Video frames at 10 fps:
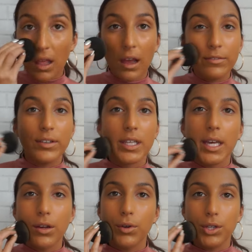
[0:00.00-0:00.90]
I feel
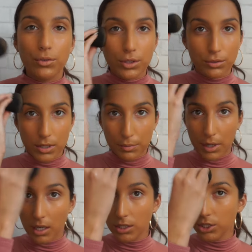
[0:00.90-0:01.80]
like when you use a
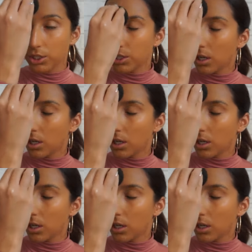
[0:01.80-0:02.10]
brush,